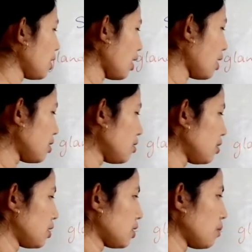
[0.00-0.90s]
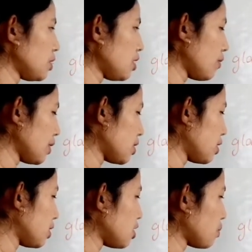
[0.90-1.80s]
are the seminal
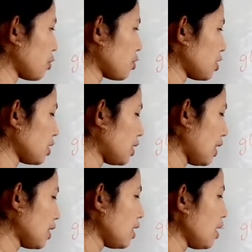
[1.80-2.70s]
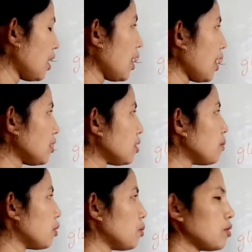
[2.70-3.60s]
vesicles, prostate gland and the
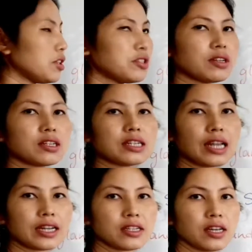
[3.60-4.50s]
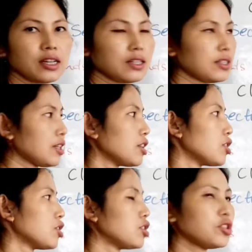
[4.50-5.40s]
bulbourethral gland that
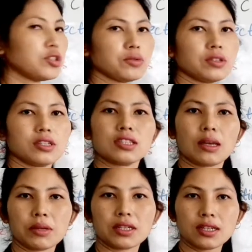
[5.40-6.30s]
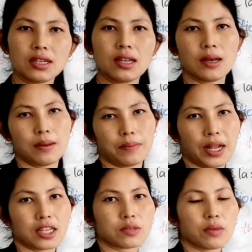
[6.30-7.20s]
constitute the seminal
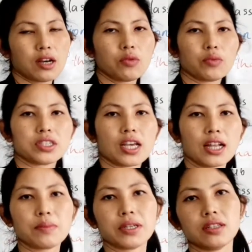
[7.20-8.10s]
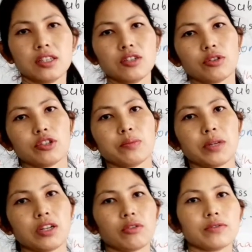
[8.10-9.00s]
plasma, which help in the
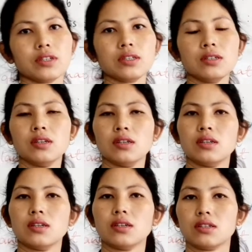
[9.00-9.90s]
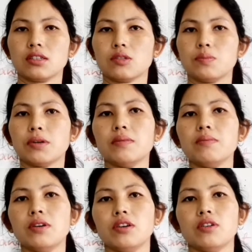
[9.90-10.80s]
nourishment of the
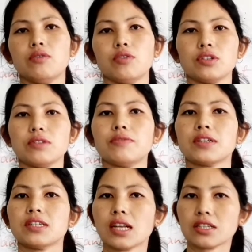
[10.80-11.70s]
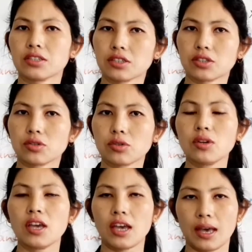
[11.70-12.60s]
sperm for the fertilization to
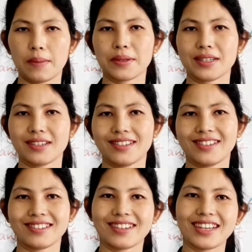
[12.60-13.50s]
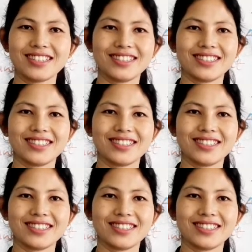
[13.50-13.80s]
happen, right?